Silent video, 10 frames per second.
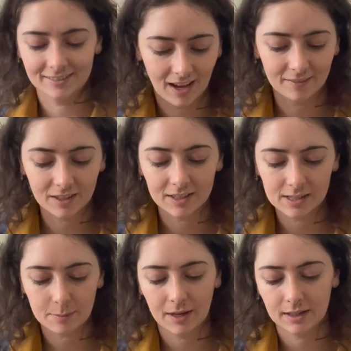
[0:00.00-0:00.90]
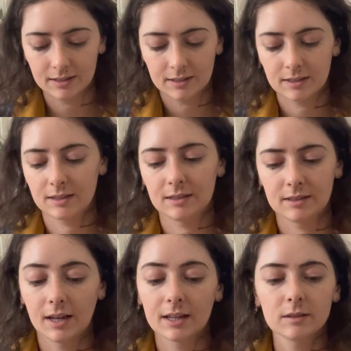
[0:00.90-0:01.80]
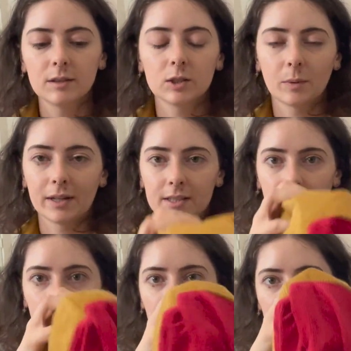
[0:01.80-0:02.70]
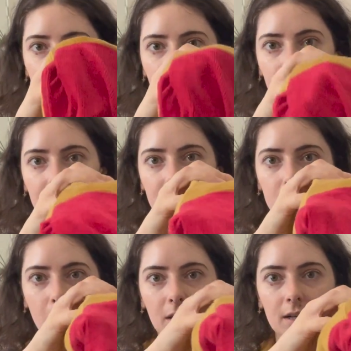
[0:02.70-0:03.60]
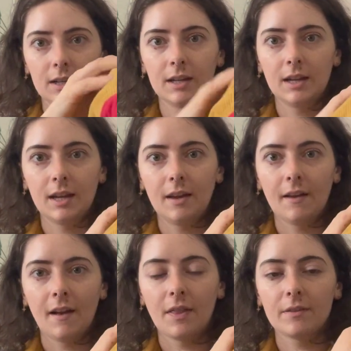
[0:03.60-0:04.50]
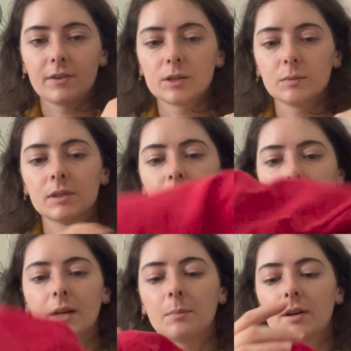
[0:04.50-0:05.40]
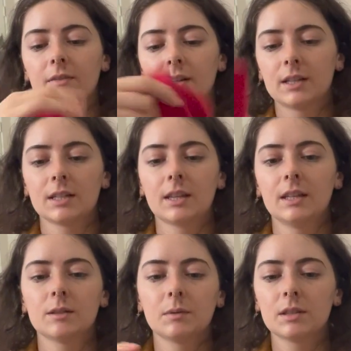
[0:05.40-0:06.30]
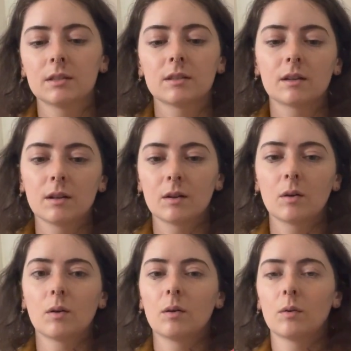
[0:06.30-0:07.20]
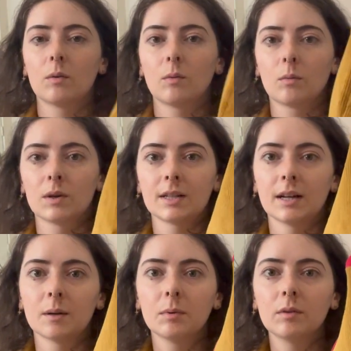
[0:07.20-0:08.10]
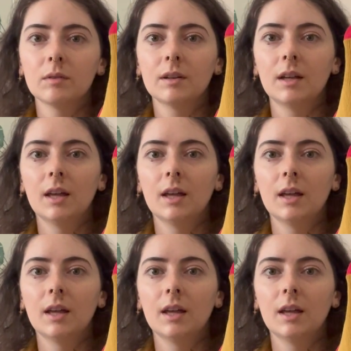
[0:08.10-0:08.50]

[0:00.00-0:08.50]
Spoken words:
I've done these pants, I guess only twice now technically with this part. And the first ones were like perfect, and these ones were terrible.